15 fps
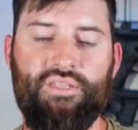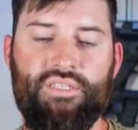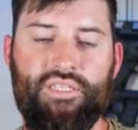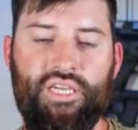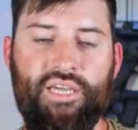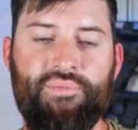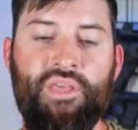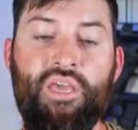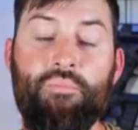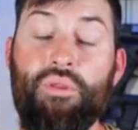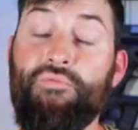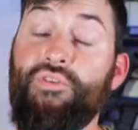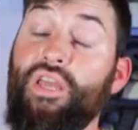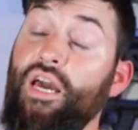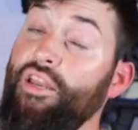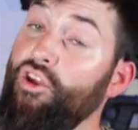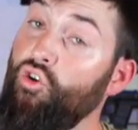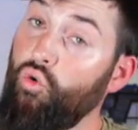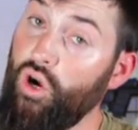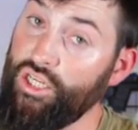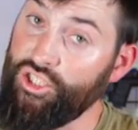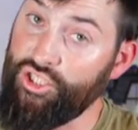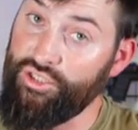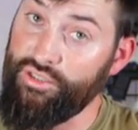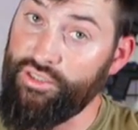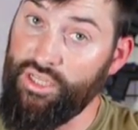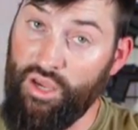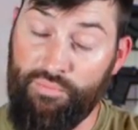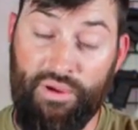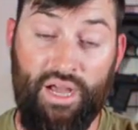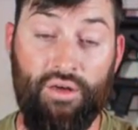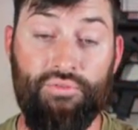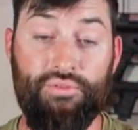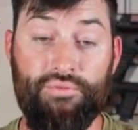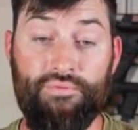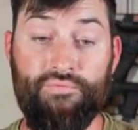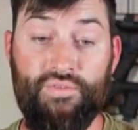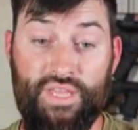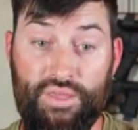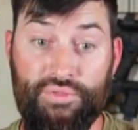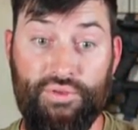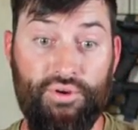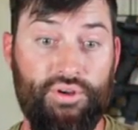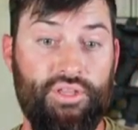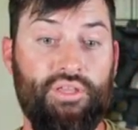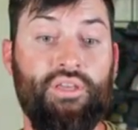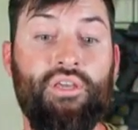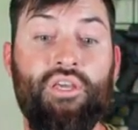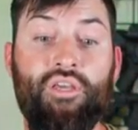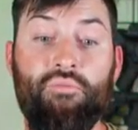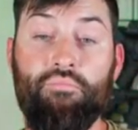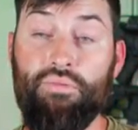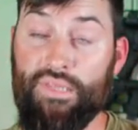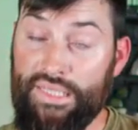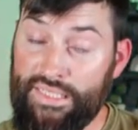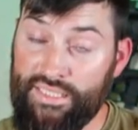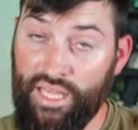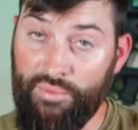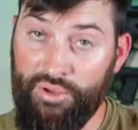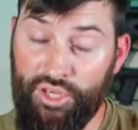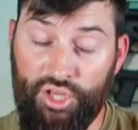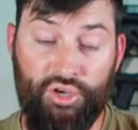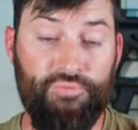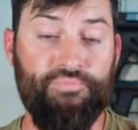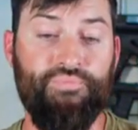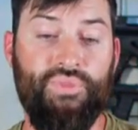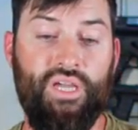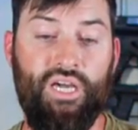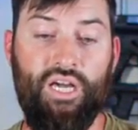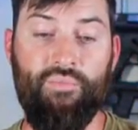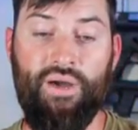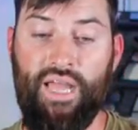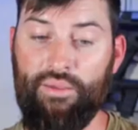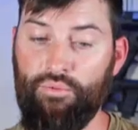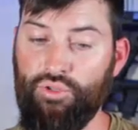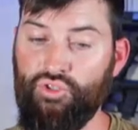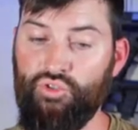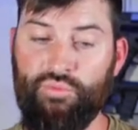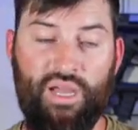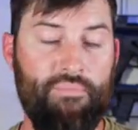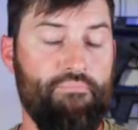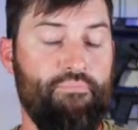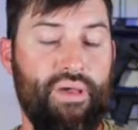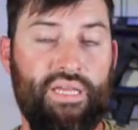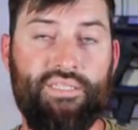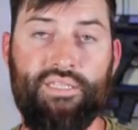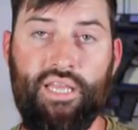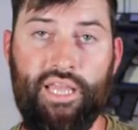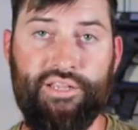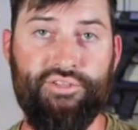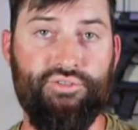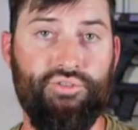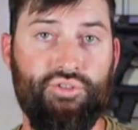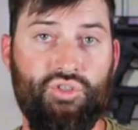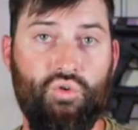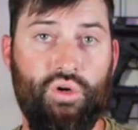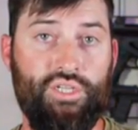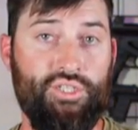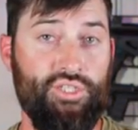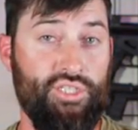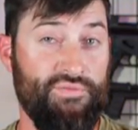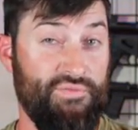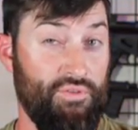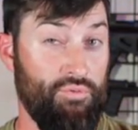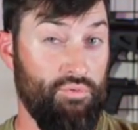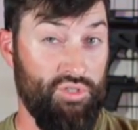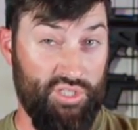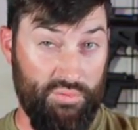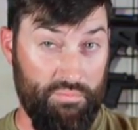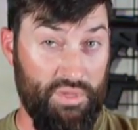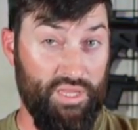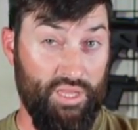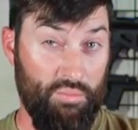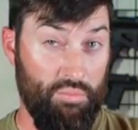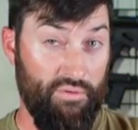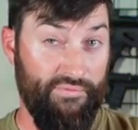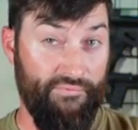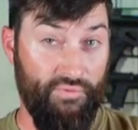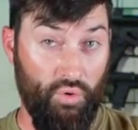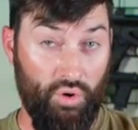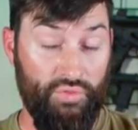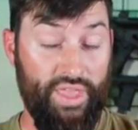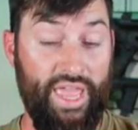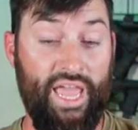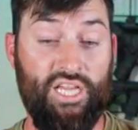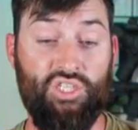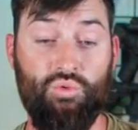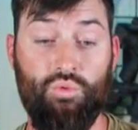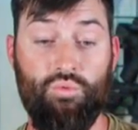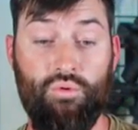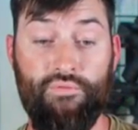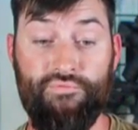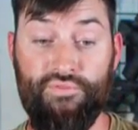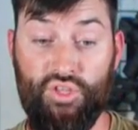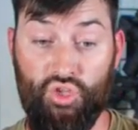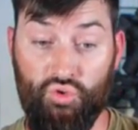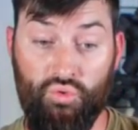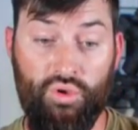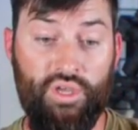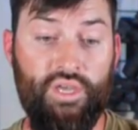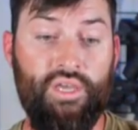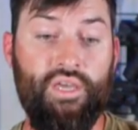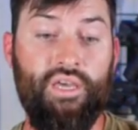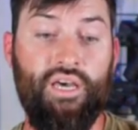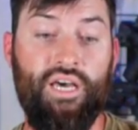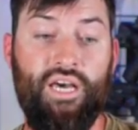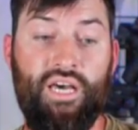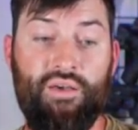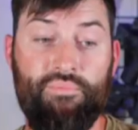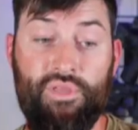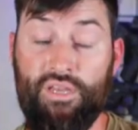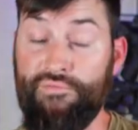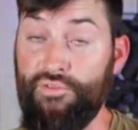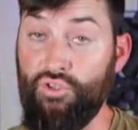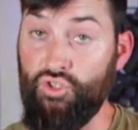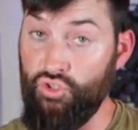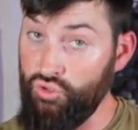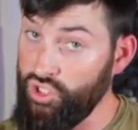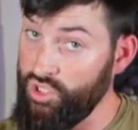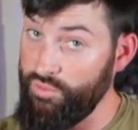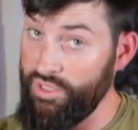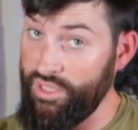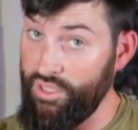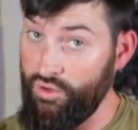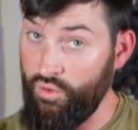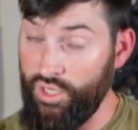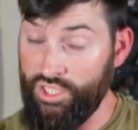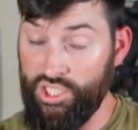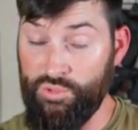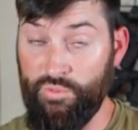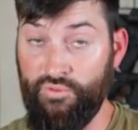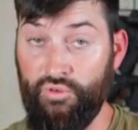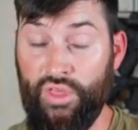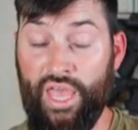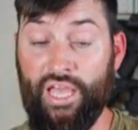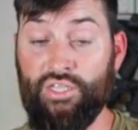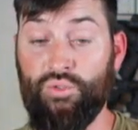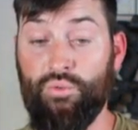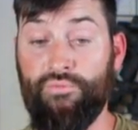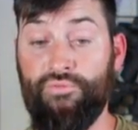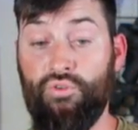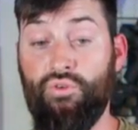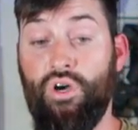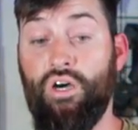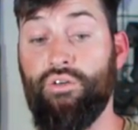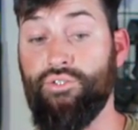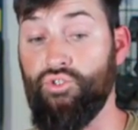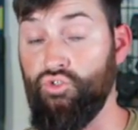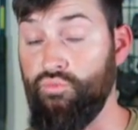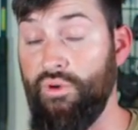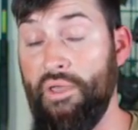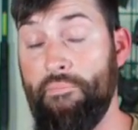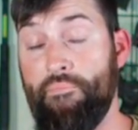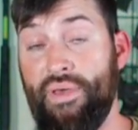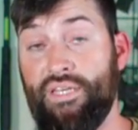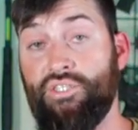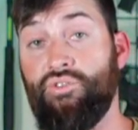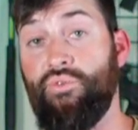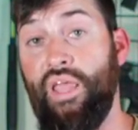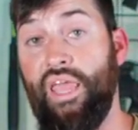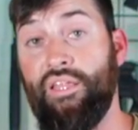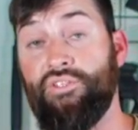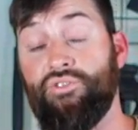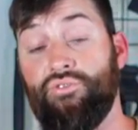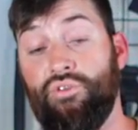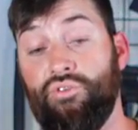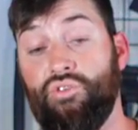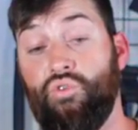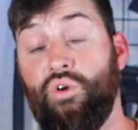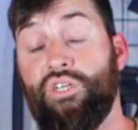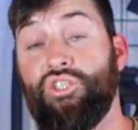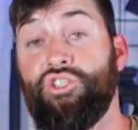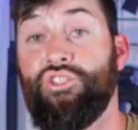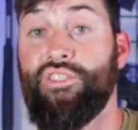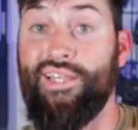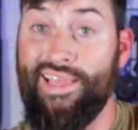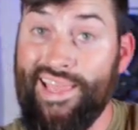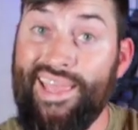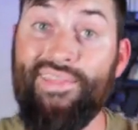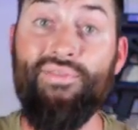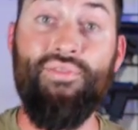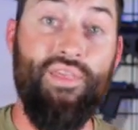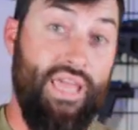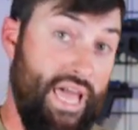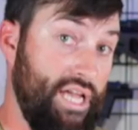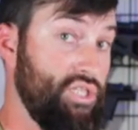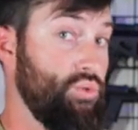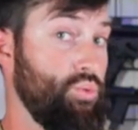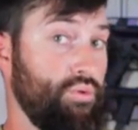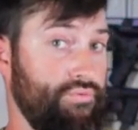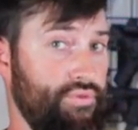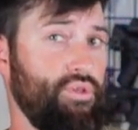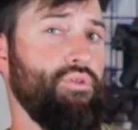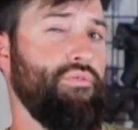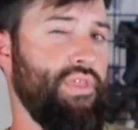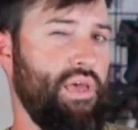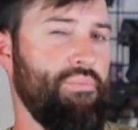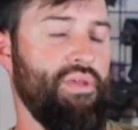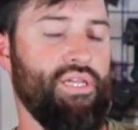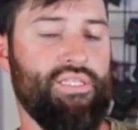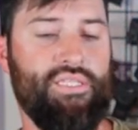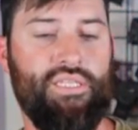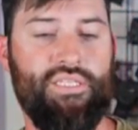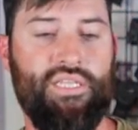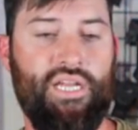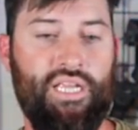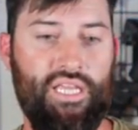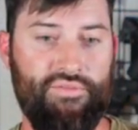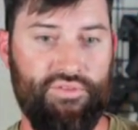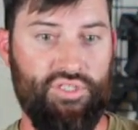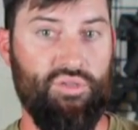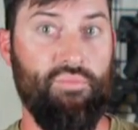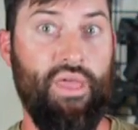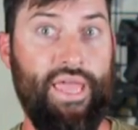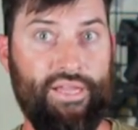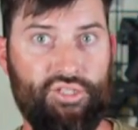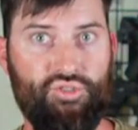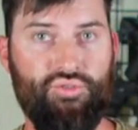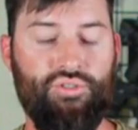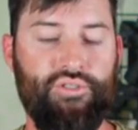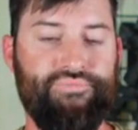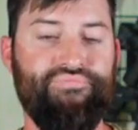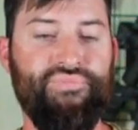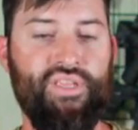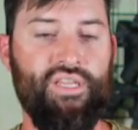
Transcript: this guy. But if you got any questions about the V30, please let me know. Um, I will do my best to answer those questions if you submit them before the actual review. Um, and if you do submit the questions before the actual review, I'll do my best to answer those questions in the actual review, if that makes sense. Kind of give you some extra